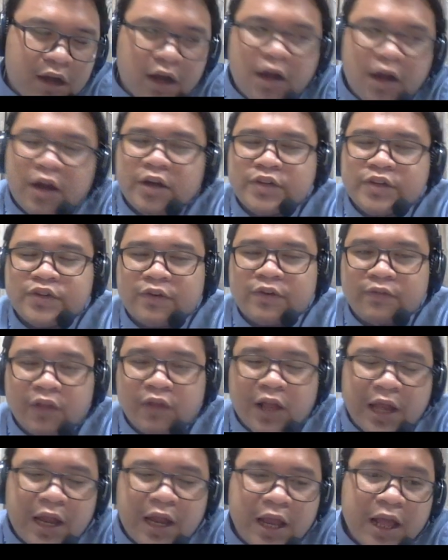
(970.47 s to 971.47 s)
arcs or
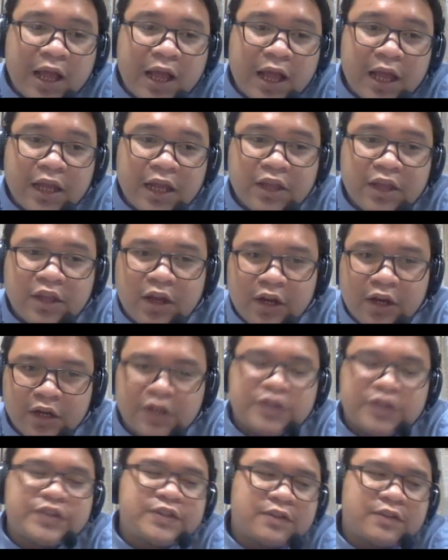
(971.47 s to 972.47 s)
volcanic island
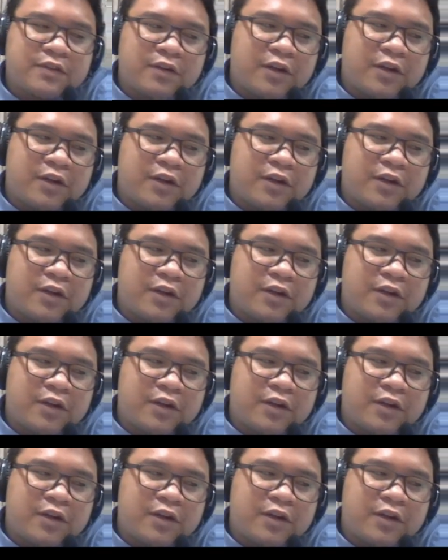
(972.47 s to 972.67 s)
arcs.